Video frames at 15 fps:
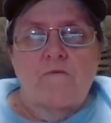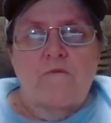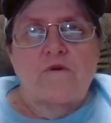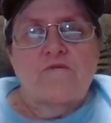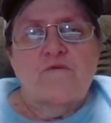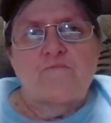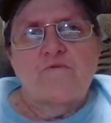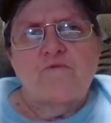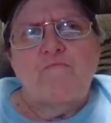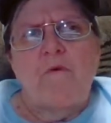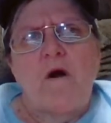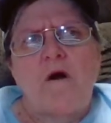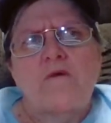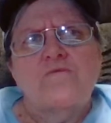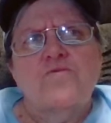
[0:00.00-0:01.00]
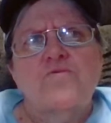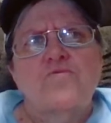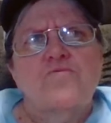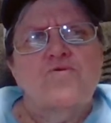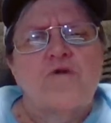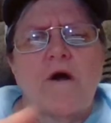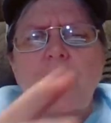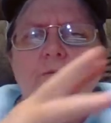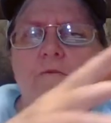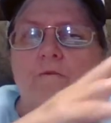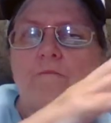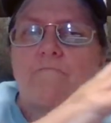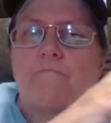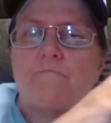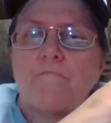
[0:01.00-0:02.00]
It's a response to
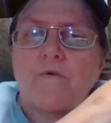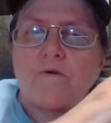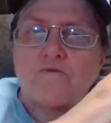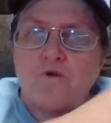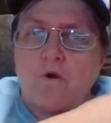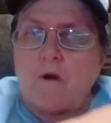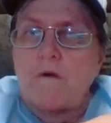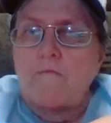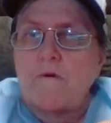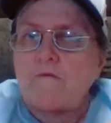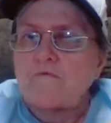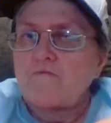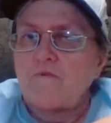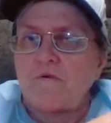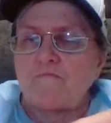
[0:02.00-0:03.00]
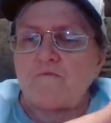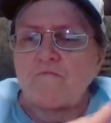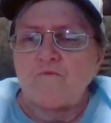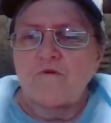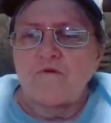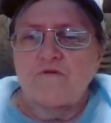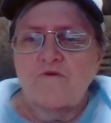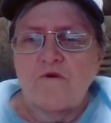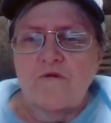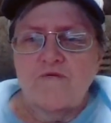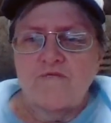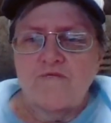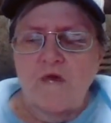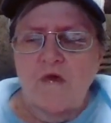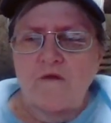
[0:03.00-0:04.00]
childhood trauma, what I'm really trying to
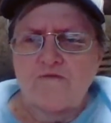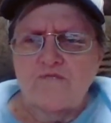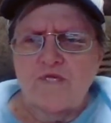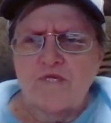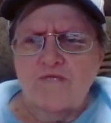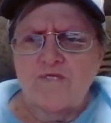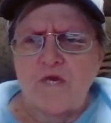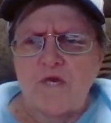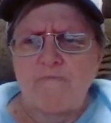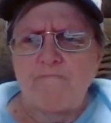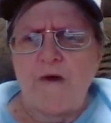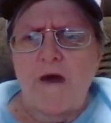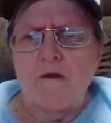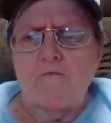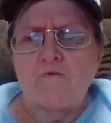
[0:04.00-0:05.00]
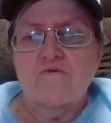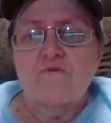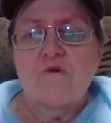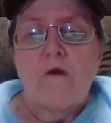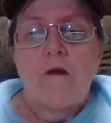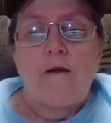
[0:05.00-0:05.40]
say, instead of saying it backwards.